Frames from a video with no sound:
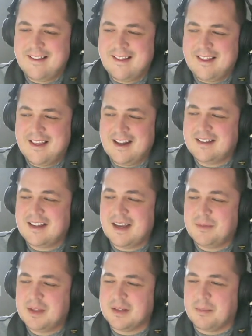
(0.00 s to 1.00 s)

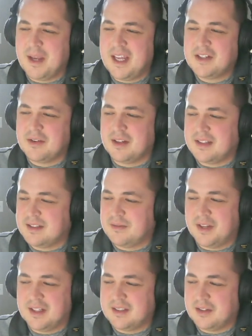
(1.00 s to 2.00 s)
Anytime there's a major at these
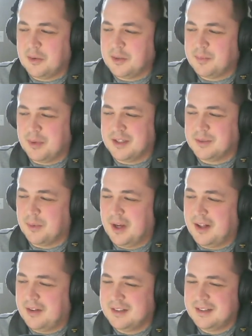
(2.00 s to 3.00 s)
events, he always plays
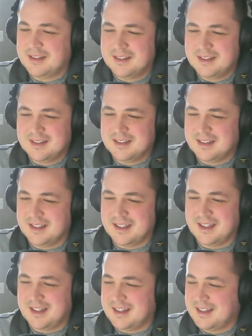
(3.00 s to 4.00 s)
well.
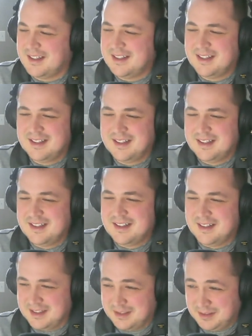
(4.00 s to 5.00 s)
Like
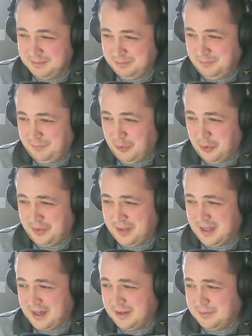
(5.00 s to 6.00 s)
this fourth
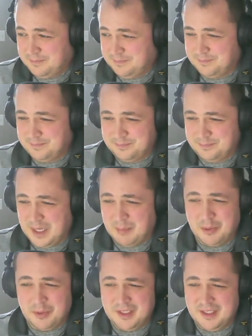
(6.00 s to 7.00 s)
year,
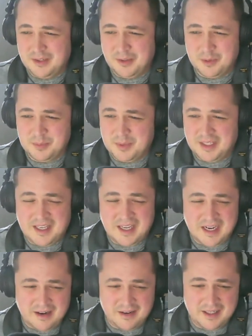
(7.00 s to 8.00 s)
Pebble, he almost beat
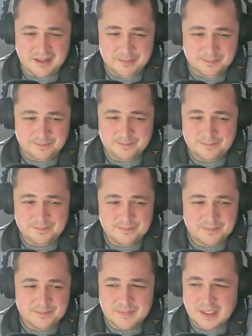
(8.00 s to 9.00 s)
Gary.
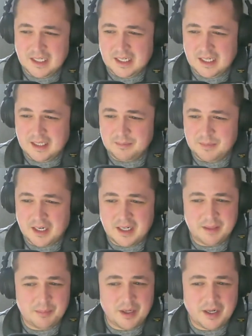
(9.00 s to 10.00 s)

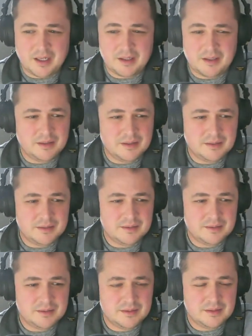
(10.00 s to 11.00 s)
Harding Park,
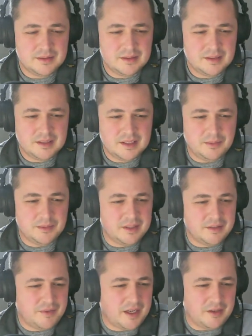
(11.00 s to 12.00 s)
he was in
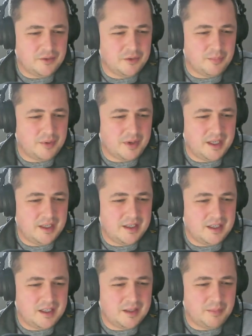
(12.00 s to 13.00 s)
the final group, right, at
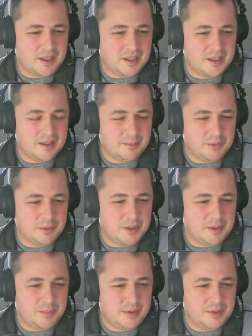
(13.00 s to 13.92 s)
Harding Park and blew up.